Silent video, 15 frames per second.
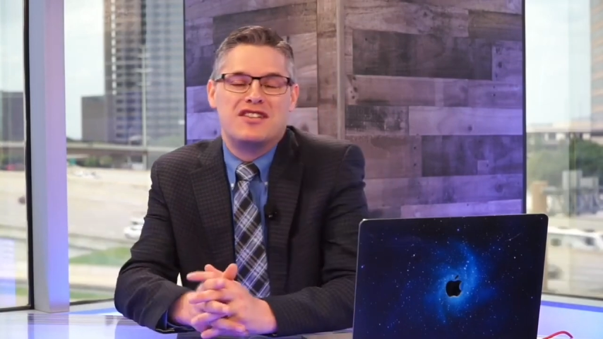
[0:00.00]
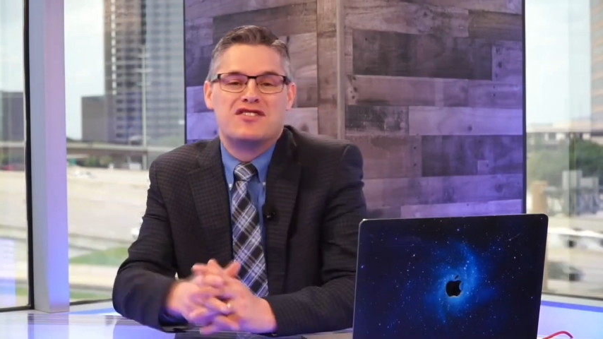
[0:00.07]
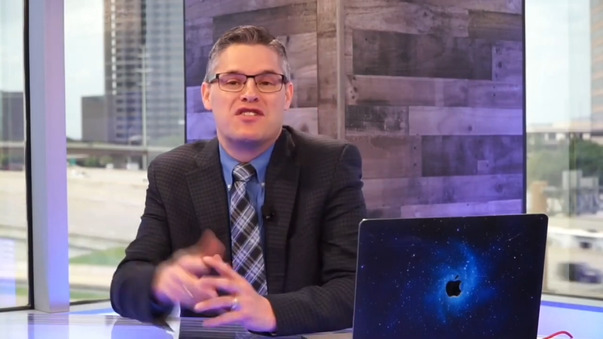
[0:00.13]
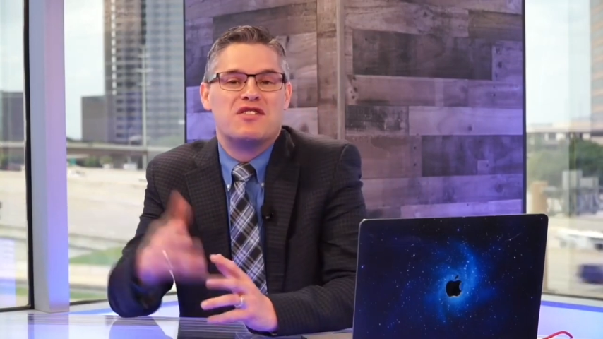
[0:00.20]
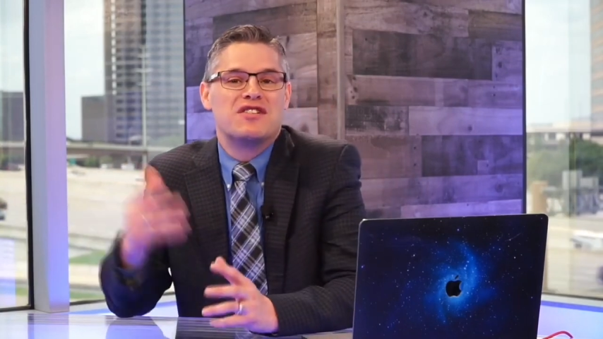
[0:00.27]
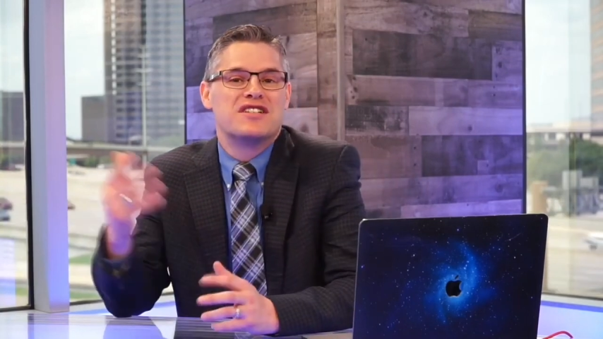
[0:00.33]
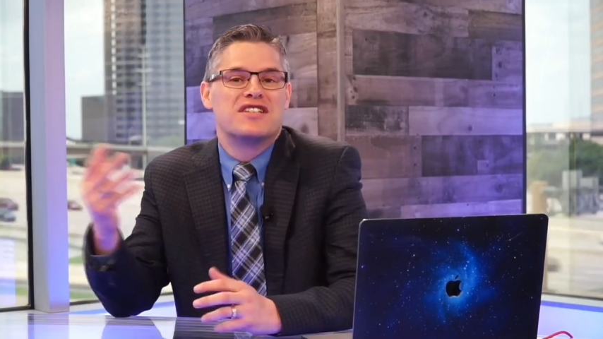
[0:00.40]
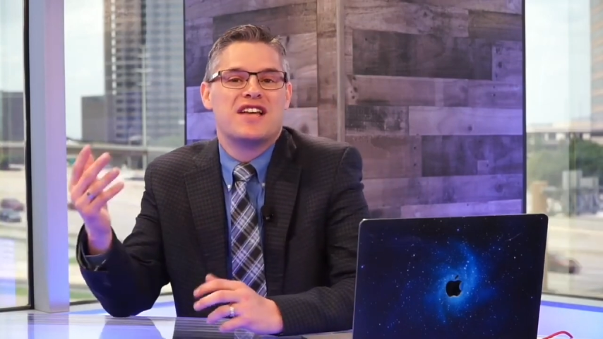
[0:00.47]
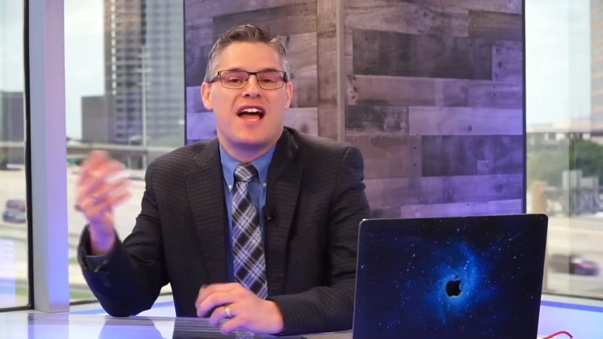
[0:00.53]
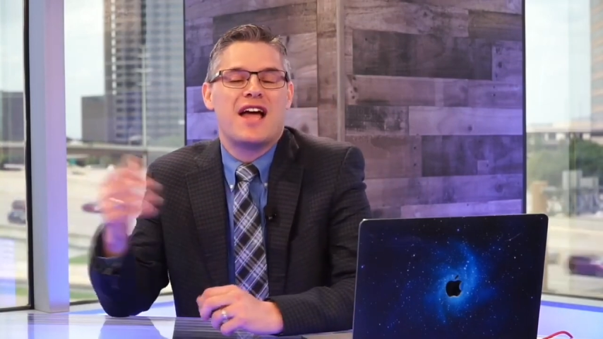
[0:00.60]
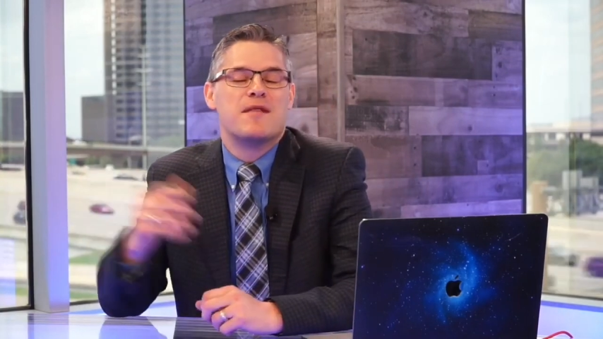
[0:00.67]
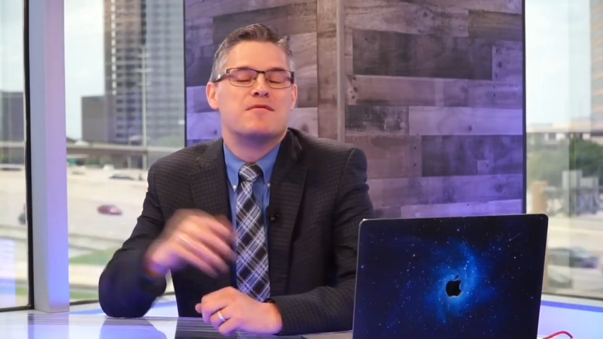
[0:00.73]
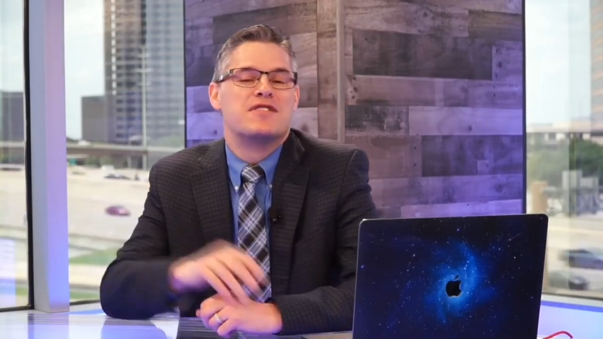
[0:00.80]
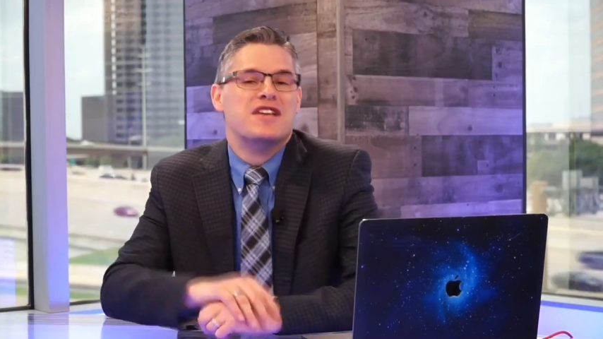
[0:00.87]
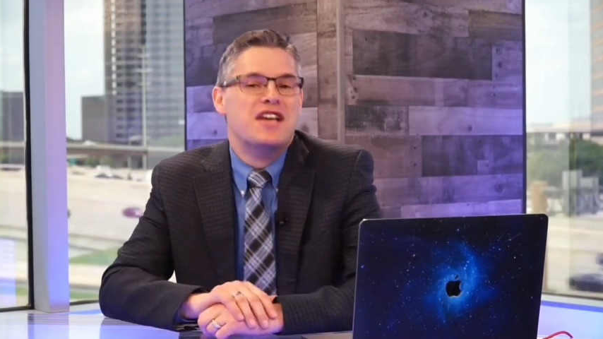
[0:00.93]
Certain
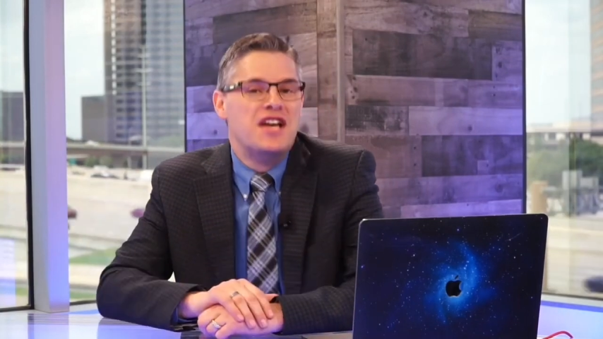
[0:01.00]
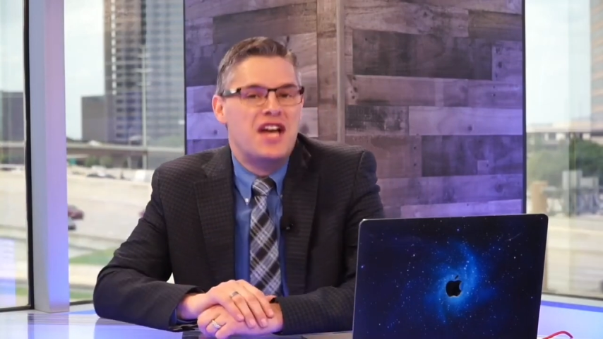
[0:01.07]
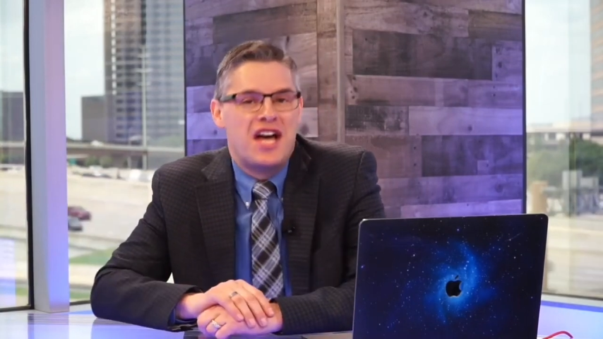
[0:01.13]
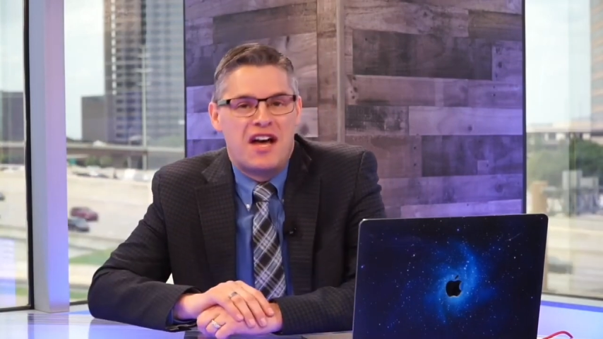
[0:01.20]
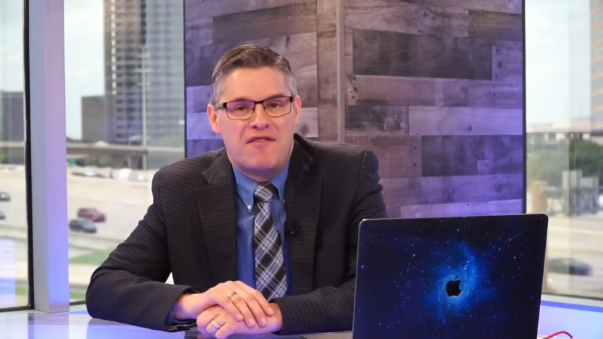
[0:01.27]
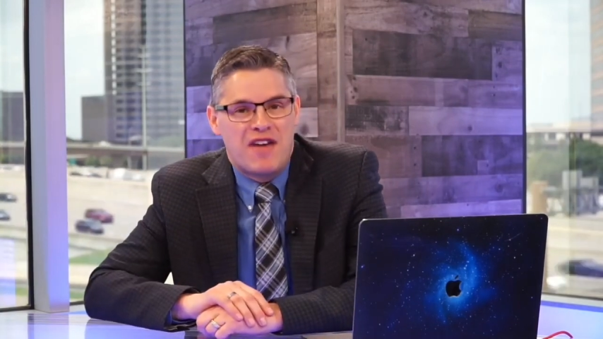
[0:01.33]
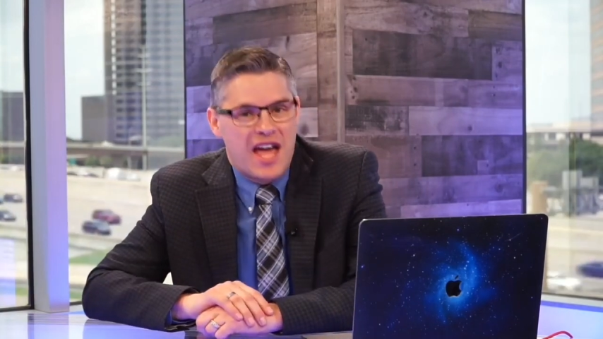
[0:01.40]
types of